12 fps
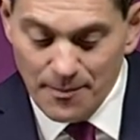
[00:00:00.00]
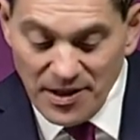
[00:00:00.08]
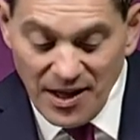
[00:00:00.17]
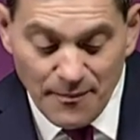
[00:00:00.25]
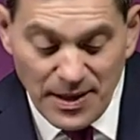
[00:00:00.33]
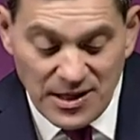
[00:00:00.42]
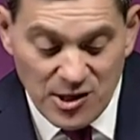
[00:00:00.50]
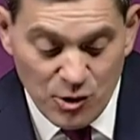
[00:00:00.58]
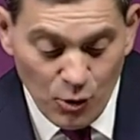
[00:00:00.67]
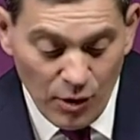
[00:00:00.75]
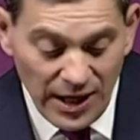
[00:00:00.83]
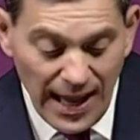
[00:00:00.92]
but they've been
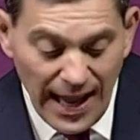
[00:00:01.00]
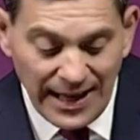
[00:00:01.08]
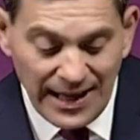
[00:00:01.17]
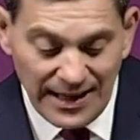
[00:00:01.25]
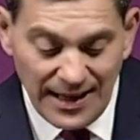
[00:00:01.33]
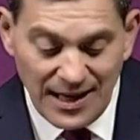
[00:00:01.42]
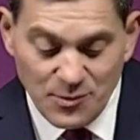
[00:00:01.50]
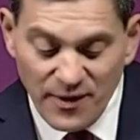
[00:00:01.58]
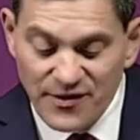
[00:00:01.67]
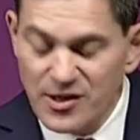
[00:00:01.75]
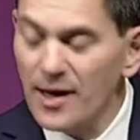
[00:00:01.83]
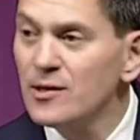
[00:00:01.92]
sorely lacking as
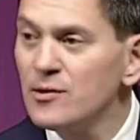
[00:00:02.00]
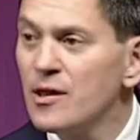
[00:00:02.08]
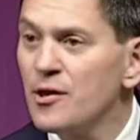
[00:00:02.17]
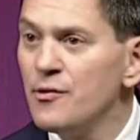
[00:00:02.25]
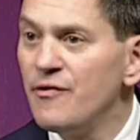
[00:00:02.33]
we've cycled